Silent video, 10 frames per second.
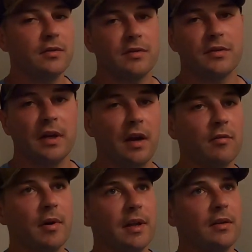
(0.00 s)
just like
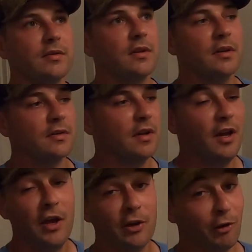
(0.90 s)
everybody else does.
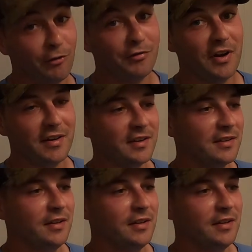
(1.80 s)
Couldn't find it.